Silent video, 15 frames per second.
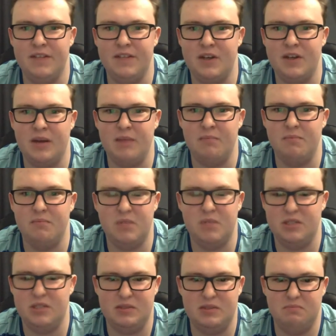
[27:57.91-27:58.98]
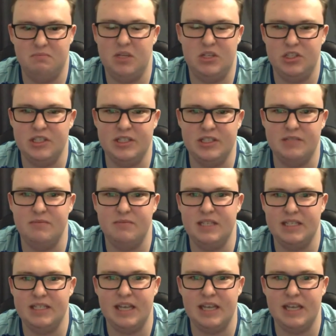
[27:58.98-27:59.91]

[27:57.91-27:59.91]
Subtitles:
time. It just sits